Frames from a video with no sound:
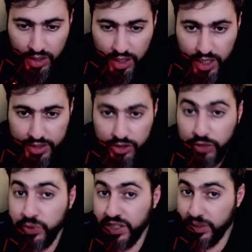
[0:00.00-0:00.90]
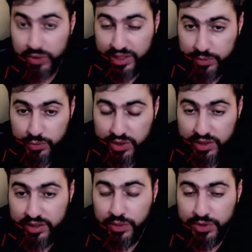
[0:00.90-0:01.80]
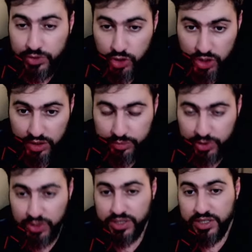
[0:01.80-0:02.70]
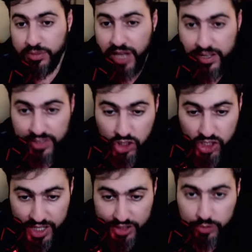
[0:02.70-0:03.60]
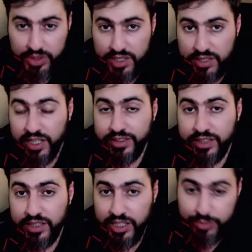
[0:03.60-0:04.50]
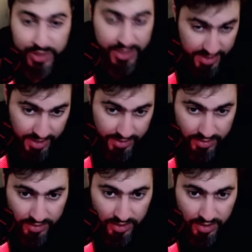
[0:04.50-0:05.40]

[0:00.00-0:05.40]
And we're not going to shield, because them having Shadow means 99%